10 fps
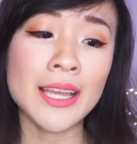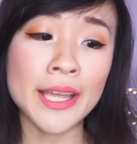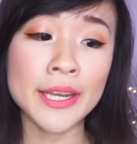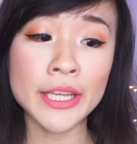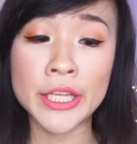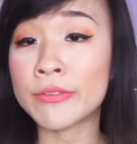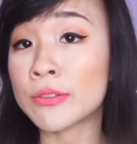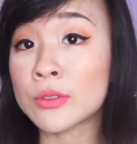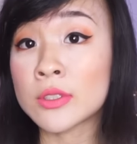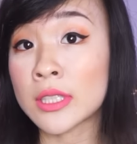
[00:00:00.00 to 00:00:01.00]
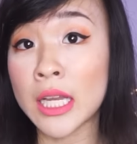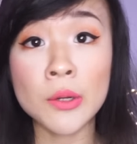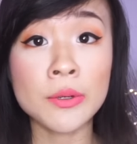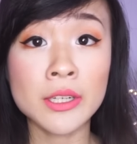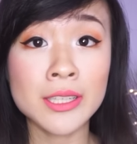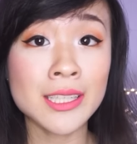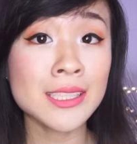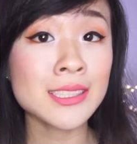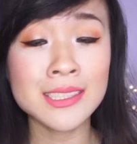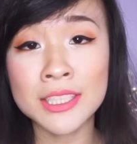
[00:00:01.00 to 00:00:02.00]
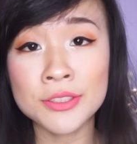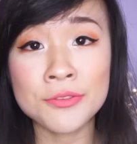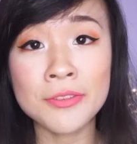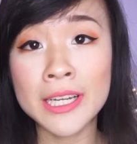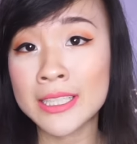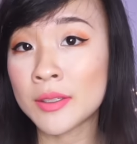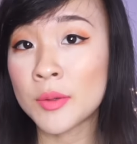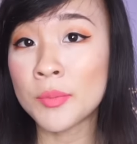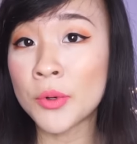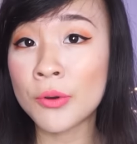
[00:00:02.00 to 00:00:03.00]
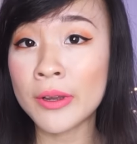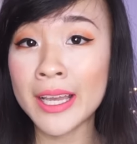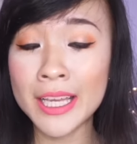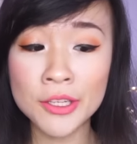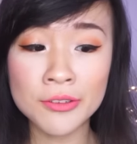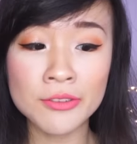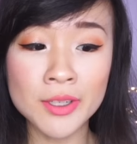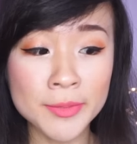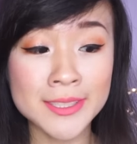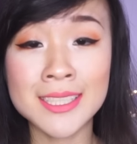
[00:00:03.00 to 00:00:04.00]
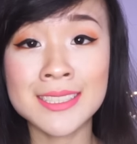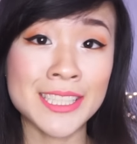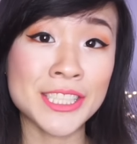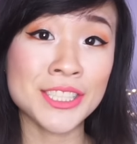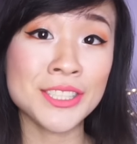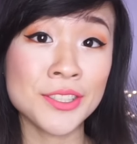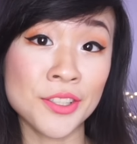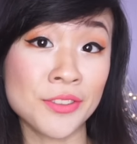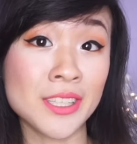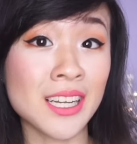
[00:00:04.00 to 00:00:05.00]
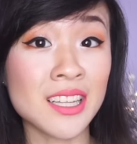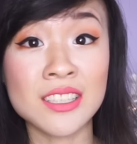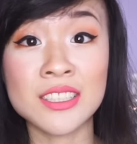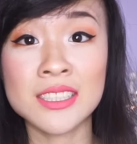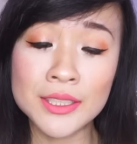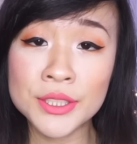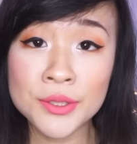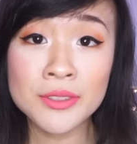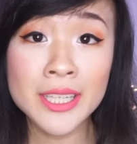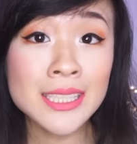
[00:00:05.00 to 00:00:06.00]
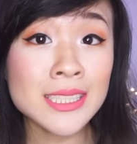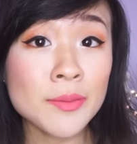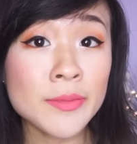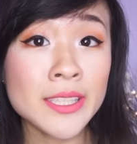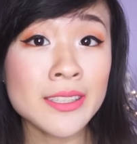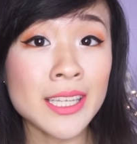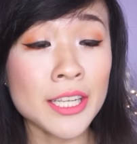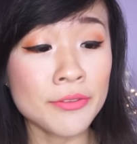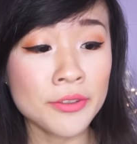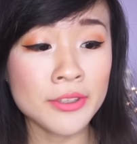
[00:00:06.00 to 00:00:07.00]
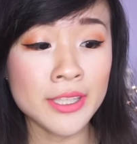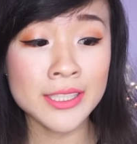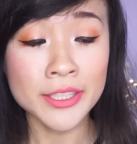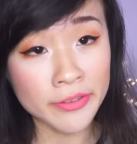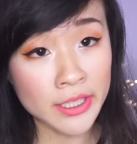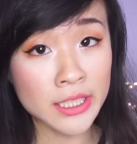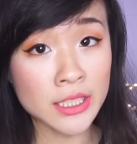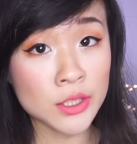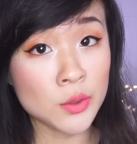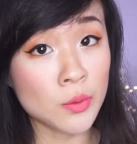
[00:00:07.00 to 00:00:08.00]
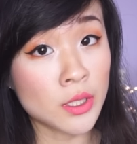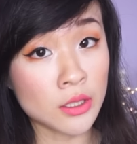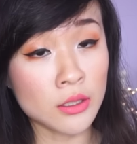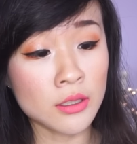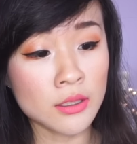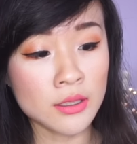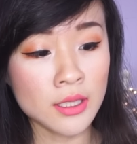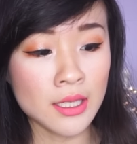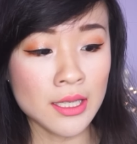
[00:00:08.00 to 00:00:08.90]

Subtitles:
and I have to scour the internet to find more accurate representations of the colors. So that is something that I feel they definitely need to work on.